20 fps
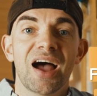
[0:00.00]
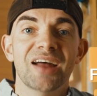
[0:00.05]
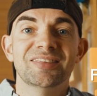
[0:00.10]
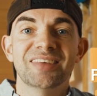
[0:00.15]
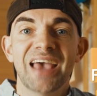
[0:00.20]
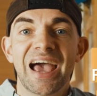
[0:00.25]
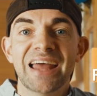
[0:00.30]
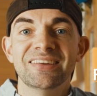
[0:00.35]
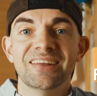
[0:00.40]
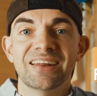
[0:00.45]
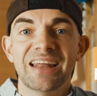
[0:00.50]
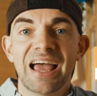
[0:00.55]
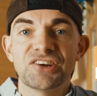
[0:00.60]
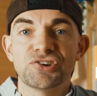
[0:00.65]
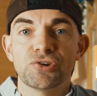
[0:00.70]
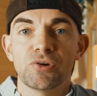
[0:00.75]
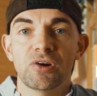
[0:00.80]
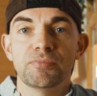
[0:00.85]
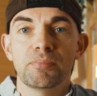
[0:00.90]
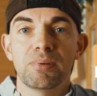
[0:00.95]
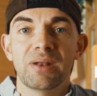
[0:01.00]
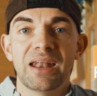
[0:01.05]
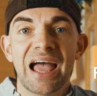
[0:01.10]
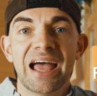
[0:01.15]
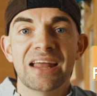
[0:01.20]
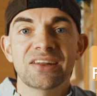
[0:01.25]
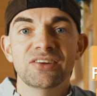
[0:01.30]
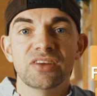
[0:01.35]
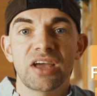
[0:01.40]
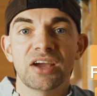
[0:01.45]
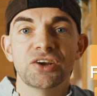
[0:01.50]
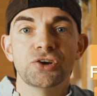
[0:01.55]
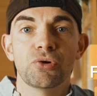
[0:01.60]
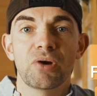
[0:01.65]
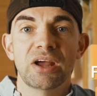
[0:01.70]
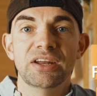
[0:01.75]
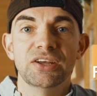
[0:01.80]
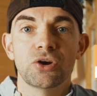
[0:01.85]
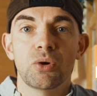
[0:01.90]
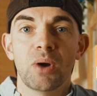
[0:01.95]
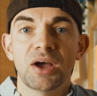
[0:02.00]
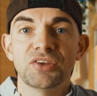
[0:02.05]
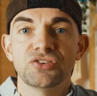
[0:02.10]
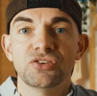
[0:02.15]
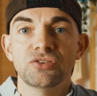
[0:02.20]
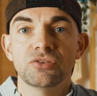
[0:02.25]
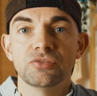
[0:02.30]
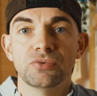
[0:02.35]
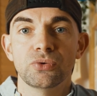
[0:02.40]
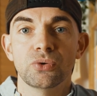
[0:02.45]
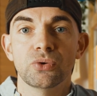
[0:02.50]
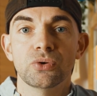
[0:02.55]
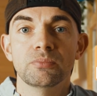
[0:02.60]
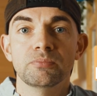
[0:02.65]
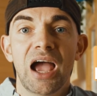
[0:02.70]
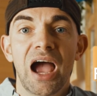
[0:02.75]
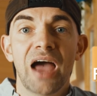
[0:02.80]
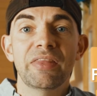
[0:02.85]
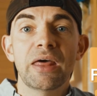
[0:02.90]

attend a lecture I've planned and created questions for,